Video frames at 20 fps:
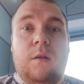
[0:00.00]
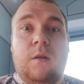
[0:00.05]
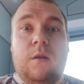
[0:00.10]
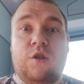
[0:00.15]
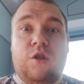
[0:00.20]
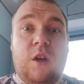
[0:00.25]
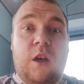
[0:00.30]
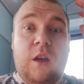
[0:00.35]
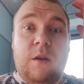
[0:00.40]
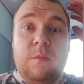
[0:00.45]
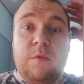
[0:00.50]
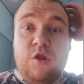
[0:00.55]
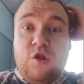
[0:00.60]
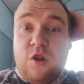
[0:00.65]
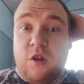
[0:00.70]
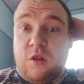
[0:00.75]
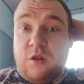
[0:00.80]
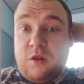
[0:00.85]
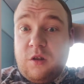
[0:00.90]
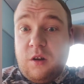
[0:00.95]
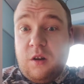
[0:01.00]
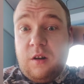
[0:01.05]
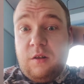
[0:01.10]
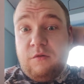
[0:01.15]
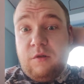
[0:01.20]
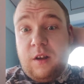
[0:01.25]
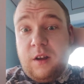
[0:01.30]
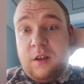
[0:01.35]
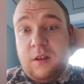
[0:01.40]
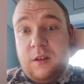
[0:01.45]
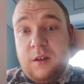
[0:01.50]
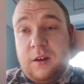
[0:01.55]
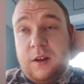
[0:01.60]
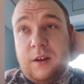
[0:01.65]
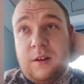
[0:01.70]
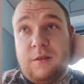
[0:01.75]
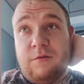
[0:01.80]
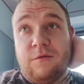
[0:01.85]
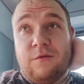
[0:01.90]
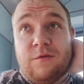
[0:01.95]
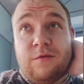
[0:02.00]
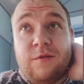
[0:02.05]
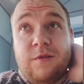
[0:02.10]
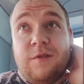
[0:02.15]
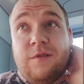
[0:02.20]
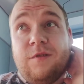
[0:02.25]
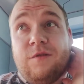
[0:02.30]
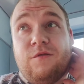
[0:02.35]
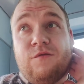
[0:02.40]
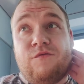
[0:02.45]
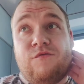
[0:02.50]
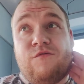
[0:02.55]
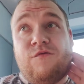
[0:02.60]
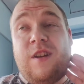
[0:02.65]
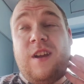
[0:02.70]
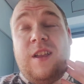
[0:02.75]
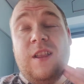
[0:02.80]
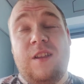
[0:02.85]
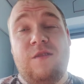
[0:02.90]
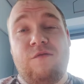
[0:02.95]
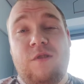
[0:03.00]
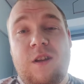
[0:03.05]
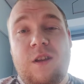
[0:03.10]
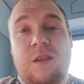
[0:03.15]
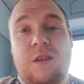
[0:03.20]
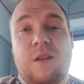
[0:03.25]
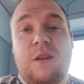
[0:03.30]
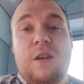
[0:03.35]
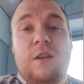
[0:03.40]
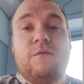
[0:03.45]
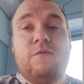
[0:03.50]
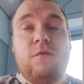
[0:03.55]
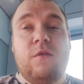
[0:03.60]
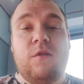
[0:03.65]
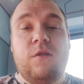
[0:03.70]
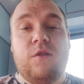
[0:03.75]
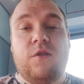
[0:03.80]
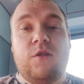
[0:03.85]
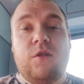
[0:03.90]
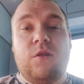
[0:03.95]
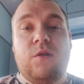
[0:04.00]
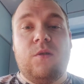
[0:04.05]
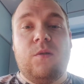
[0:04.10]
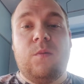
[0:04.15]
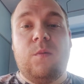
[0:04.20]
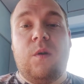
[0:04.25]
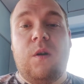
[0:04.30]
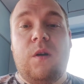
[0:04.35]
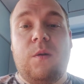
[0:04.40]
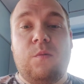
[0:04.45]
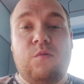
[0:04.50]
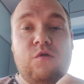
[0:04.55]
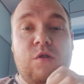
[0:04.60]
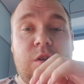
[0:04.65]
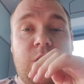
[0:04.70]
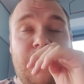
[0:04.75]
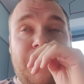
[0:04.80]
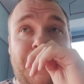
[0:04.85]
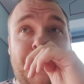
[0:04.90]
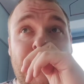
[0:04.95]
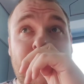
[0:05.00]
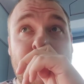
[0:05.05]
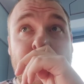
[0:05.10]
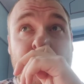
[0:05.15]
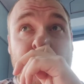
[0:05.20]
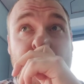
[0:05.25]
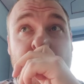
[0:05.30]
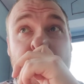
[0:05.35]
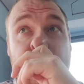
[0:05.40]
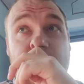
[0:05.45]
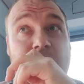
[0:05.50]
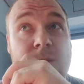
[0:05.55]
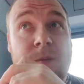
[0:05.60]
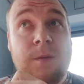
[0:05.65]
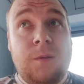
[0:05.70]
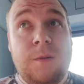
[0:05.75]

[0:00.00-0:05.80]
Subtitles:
Same as yesterday, really. Really, really different to what we're all used to.